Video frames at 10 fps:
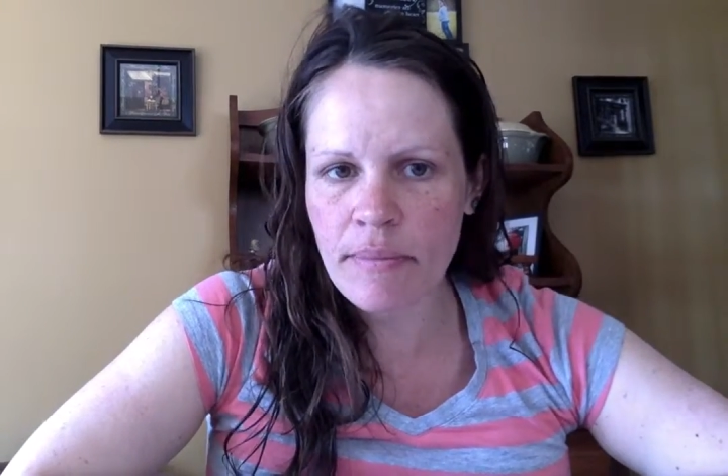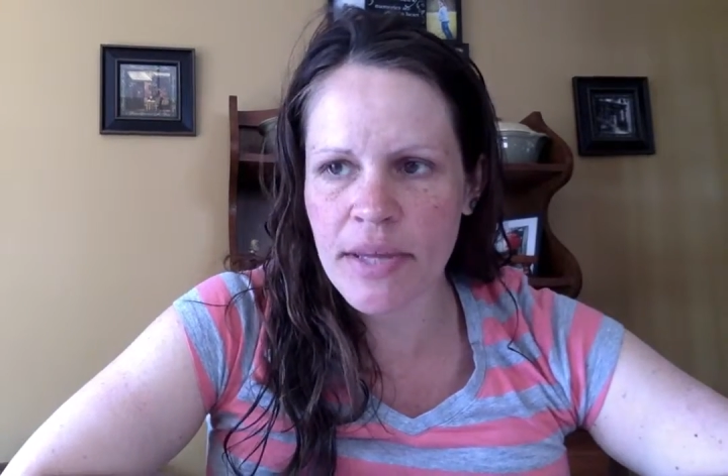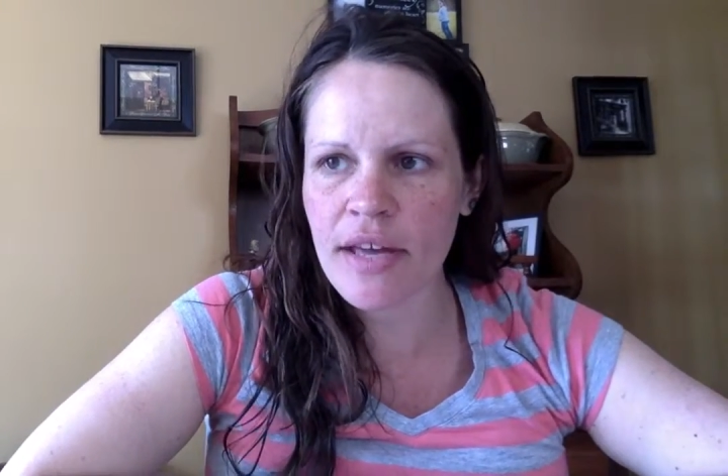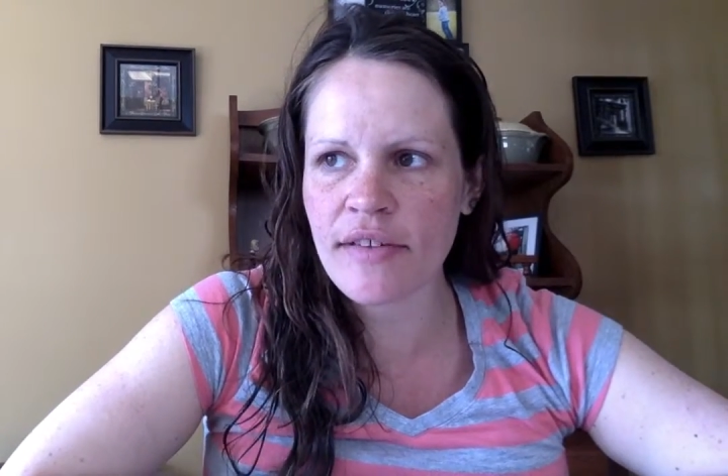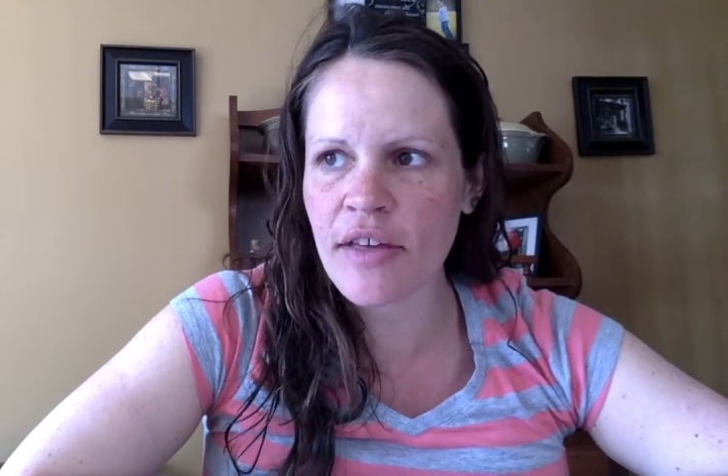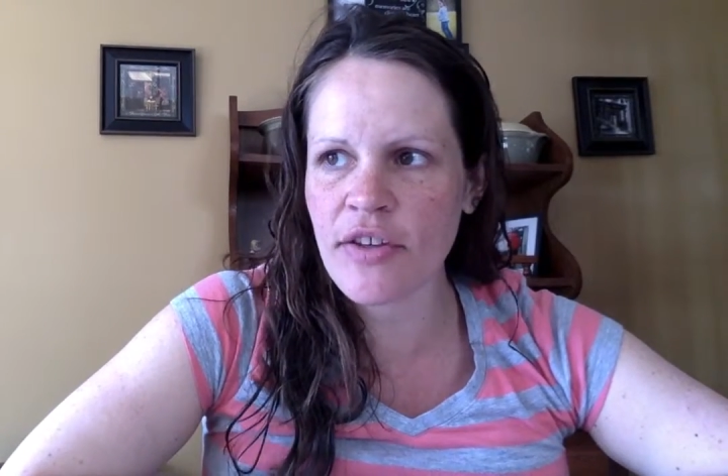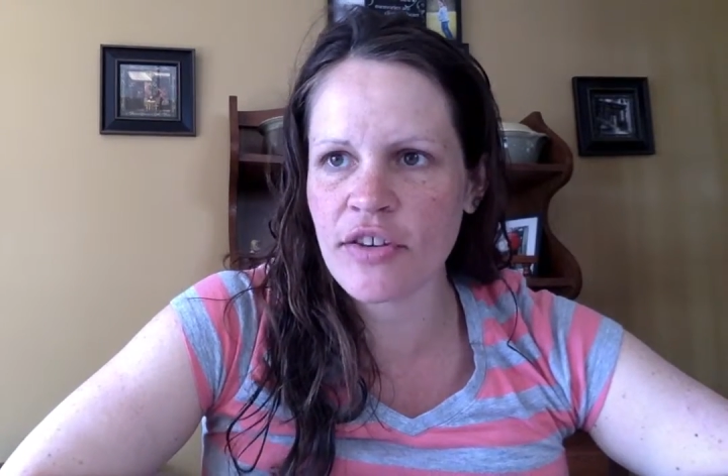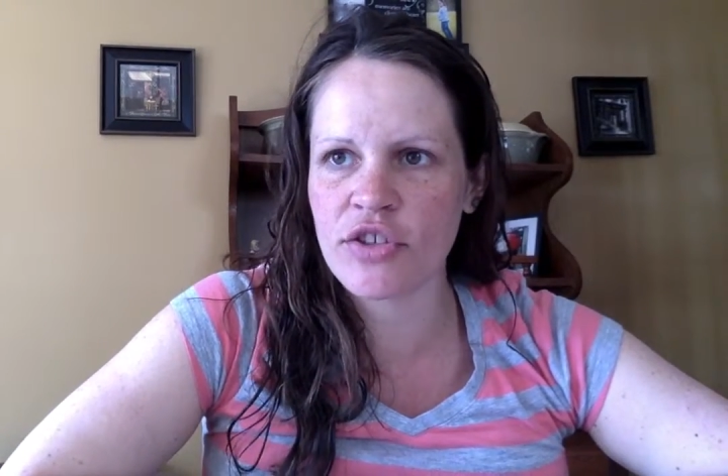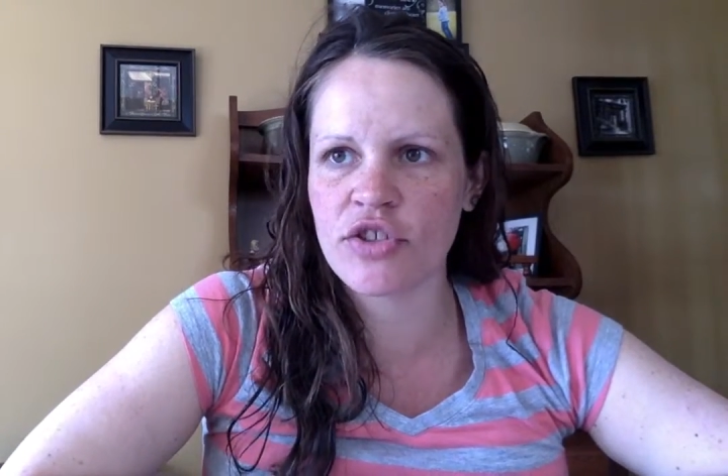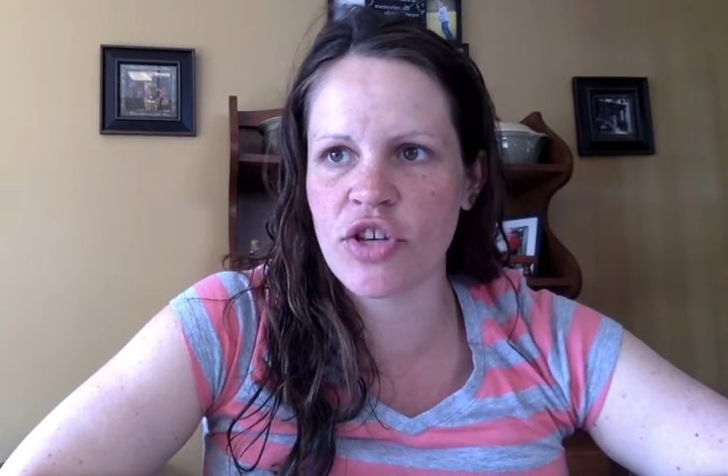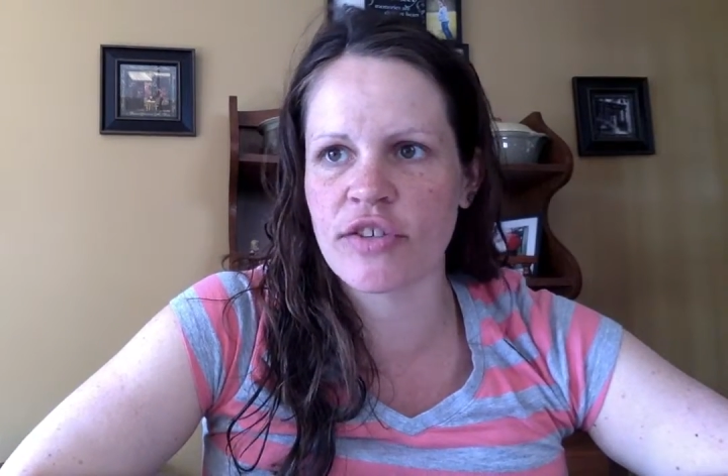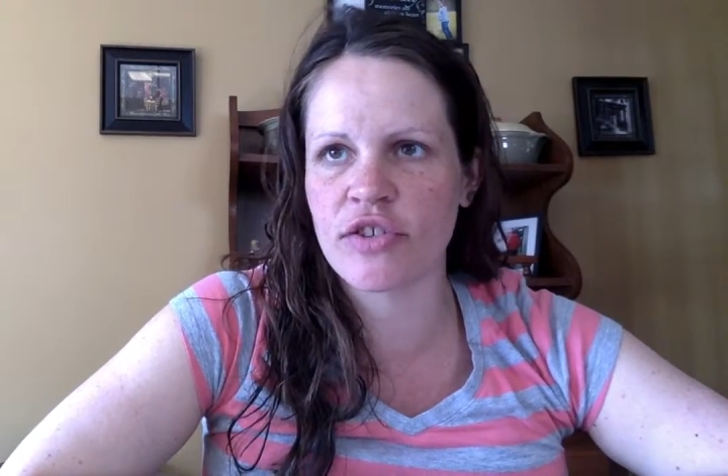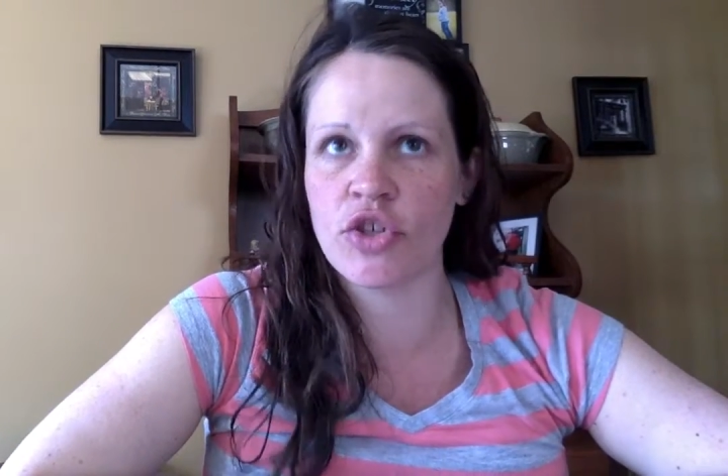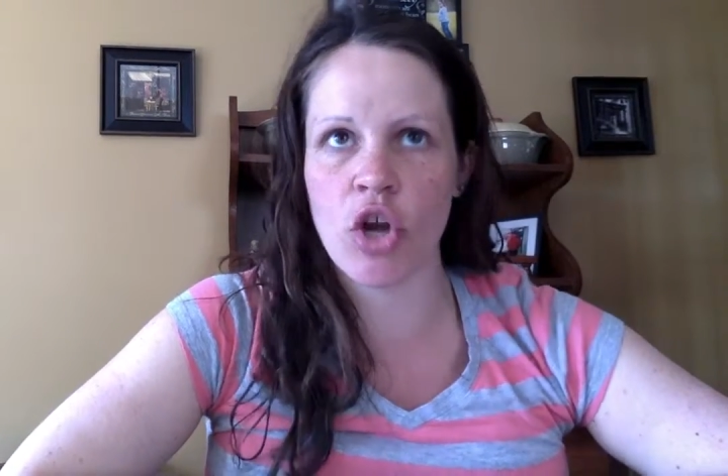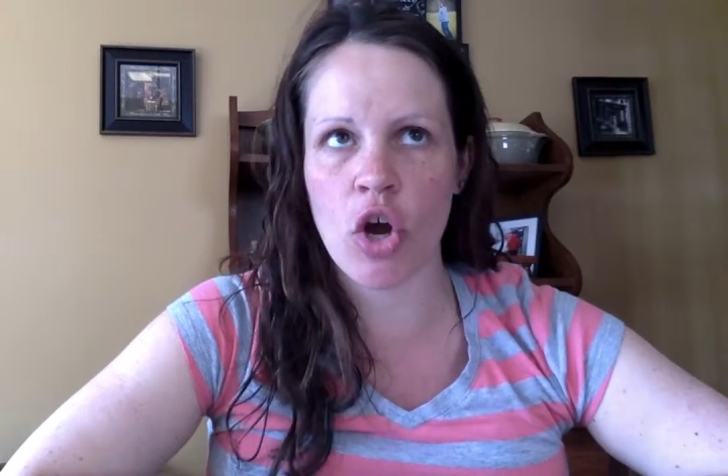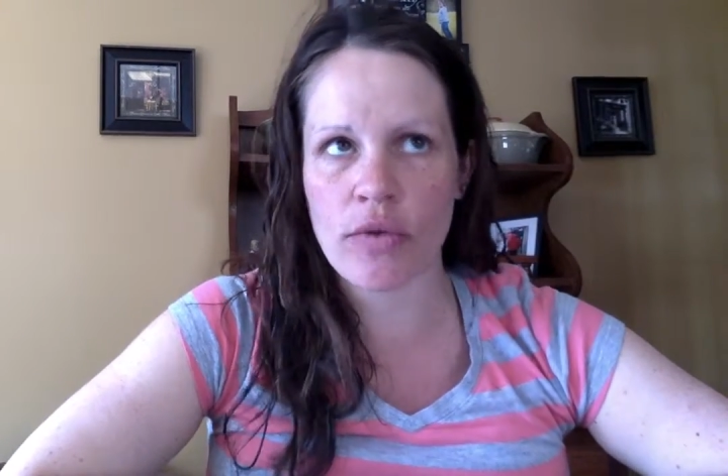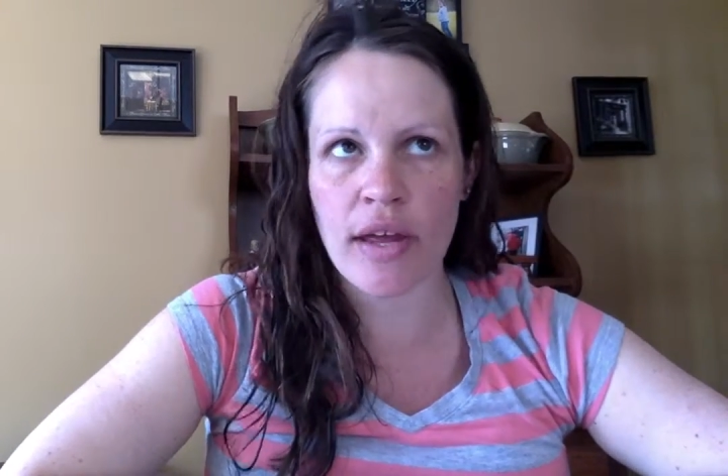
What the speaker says: because I think to just know